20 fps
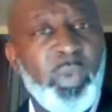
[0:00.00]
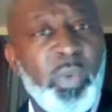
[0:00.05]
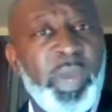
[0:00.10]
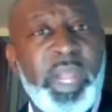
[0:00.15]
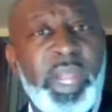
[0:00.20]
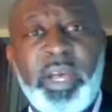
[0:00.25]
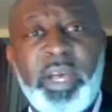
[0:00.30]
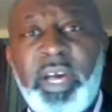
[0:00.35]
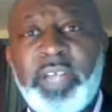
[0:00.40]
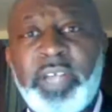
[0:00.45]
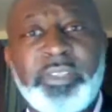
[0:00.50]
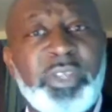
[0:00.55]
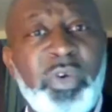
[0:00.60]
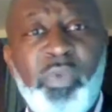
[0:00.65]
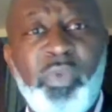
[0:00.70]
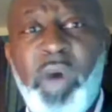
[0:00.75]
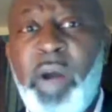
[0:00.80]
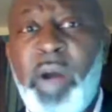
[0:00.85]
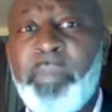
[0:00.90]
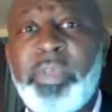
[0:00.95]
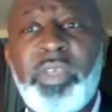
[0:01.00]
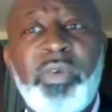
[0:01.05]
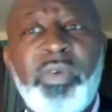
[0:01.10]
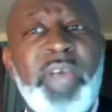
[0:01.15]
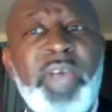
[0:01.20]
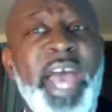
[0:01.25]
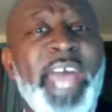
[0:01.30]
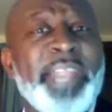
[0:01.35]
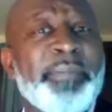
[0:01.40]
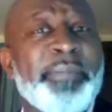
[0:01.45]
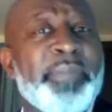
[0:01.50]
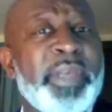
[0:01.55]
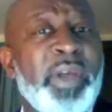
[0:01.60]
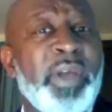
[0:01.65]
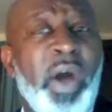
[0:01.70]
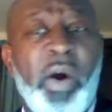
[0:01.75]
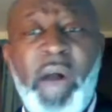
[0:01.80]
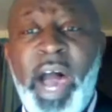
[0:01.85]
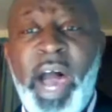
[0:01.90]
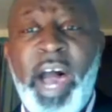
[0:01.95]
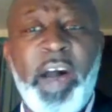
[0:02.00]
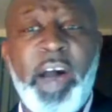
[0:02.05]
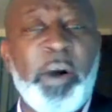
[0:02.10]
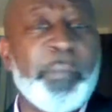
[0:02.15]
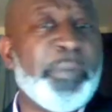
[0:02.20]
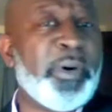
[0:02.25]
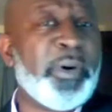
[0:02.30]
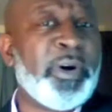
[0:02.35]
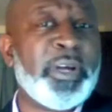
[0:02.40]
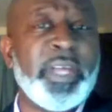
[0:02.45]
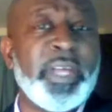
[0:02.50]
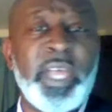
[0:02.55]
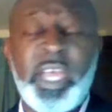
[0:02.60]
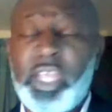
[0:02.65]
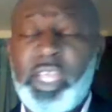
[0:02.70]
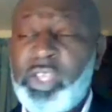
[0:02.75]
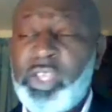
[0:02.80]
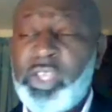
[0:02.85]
When it comes to a woman, you got to be on all point.